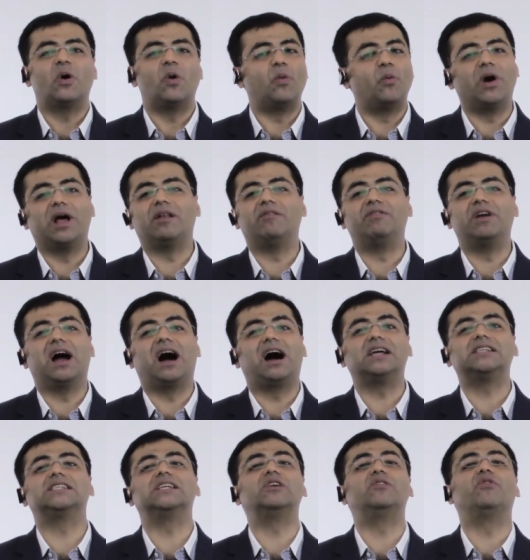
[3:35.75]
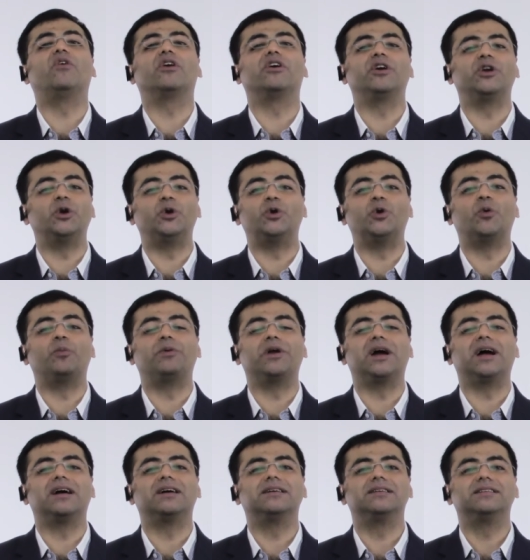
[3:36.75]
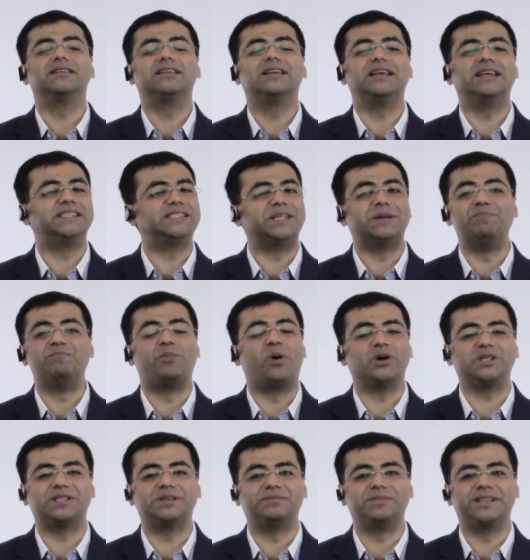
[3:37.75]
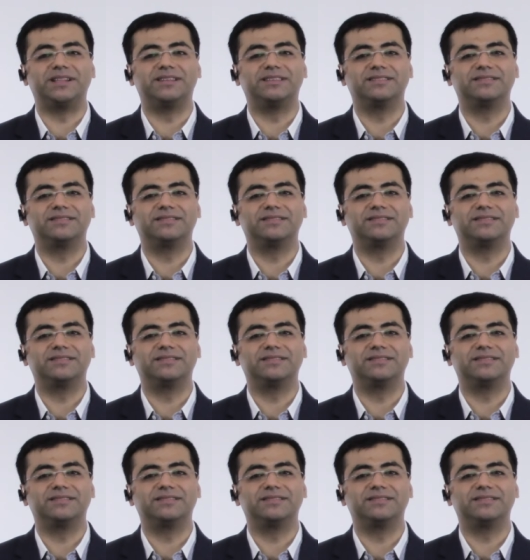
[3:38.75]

well, we are asking for a utopia. It's impossible.